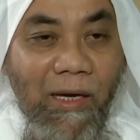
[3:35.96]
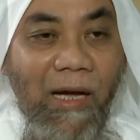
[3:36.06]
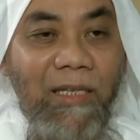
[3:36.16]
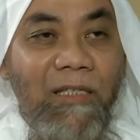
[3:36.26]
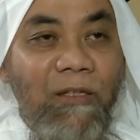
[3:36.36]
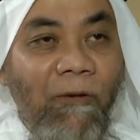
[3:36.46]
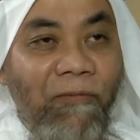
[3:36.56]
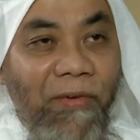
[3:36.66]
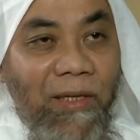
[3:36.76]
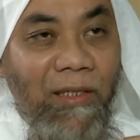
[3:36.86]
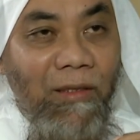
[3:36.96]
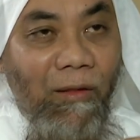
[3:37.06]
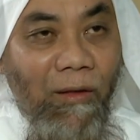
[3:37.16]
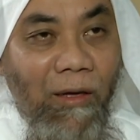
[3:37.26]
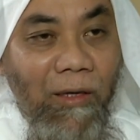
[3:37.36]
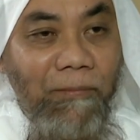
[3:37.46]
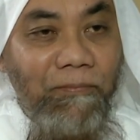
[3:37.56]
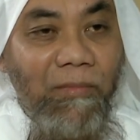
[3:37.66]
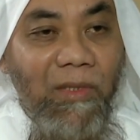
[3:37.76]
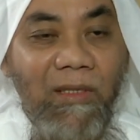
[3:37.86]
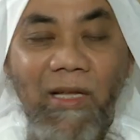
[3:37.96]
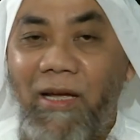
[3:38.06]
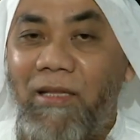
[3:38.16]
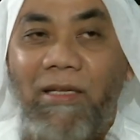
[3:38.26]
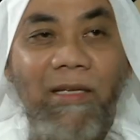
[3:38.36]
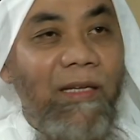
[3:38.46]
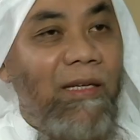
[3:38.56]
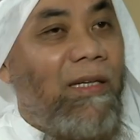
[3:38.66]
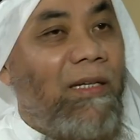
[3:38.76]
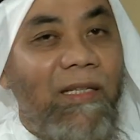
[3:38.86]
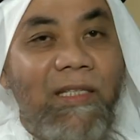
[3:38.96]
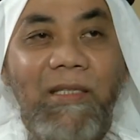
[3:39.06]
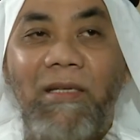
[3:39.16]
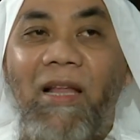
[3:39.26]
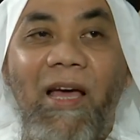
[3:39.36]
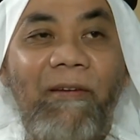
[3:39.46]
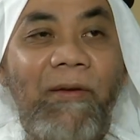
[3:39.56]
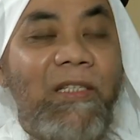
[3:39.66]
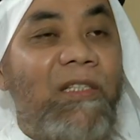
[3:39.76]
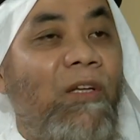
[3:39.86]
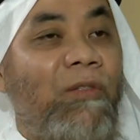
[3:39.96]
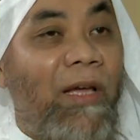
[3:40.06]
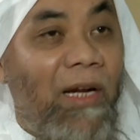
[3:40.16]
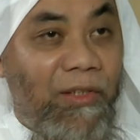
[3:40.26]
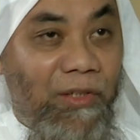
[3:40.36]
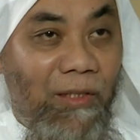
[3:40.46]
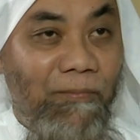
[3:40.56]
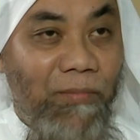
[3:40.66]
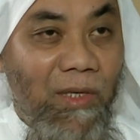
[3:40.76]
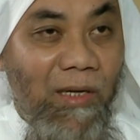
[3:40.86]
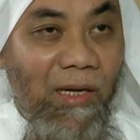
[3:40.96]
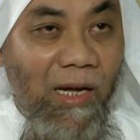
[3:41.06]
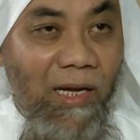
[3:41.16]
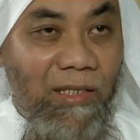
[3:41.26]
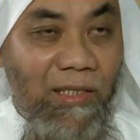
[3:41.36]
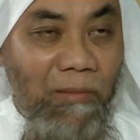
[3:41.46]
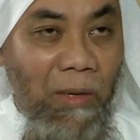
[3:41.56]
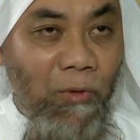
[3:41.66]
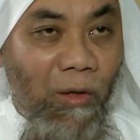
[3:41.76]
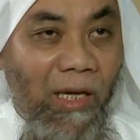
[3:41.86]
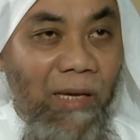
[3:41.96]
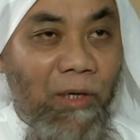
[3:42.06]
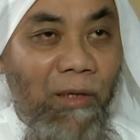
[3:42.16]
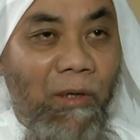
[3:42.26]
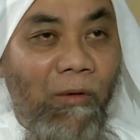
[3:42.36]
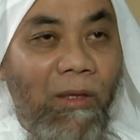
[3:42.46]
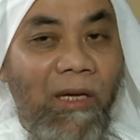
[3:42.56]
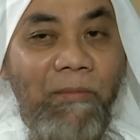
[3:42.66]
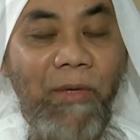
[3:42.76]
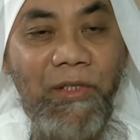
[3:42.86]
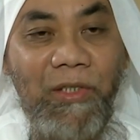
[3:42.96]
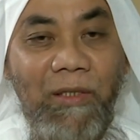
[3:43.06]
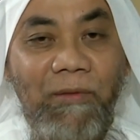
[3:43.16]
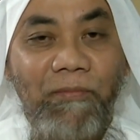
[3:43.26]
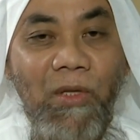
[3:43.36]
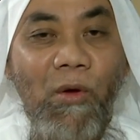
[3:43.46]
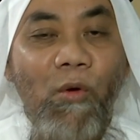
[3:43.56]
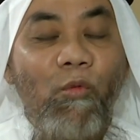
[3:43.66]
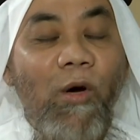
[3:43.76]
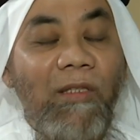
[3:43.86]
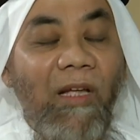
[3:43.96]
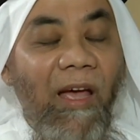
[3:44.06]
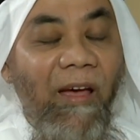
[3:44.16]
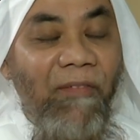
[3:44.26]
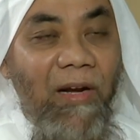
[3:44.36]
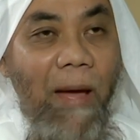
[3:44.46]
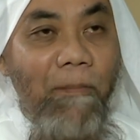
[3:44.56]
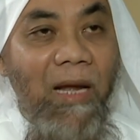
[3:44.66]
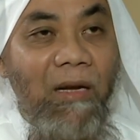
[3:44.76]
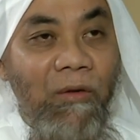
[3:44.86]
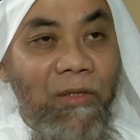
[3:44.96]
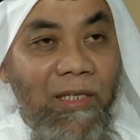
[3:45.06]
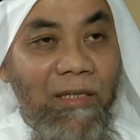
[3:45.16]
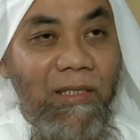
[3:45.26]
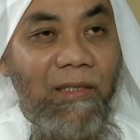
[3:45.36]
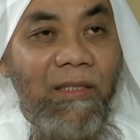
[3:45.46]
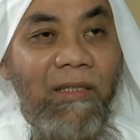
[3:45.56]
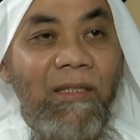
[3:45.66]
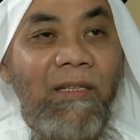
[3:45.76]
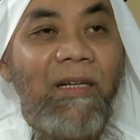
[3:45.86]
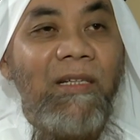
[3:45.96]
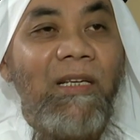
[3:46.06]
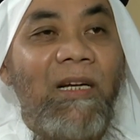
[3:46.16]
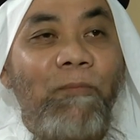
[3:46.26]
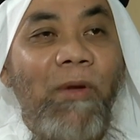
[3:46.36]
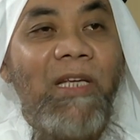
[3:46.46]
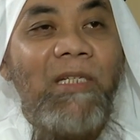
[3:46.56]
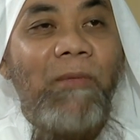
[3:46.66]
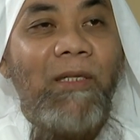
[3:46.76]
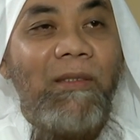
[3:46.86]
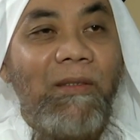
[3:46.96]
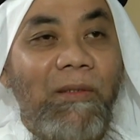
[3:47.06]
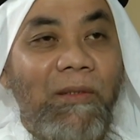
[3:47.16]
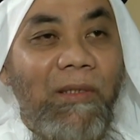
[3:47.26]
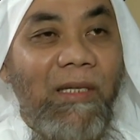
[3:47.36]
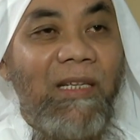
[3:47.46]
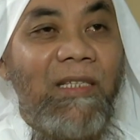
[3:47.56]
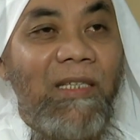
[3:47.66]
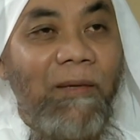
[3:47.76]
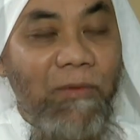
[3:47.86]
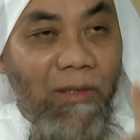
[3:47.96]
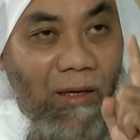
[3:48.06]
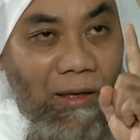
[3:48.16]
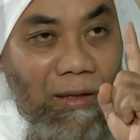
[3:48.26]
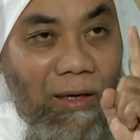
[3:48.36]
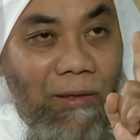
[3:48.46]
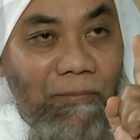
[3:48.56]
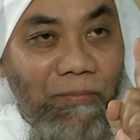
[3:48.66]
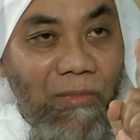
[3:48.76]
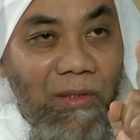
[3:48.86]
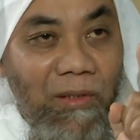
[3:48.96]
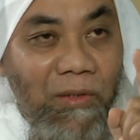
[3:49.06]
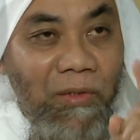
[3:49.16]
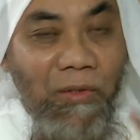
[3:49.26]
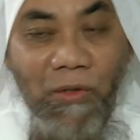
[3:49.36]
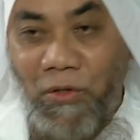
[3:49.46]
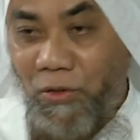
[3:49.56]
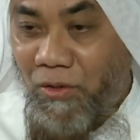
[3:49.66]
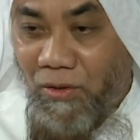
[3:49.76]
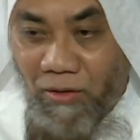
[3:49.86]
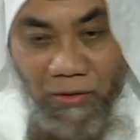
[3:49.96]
has no faith in Allah, then his life has no direction. As Imam Ibn al-Qayyim rahimahullah mentioned, whatever a man loses, there is a replacement except Allah. You lose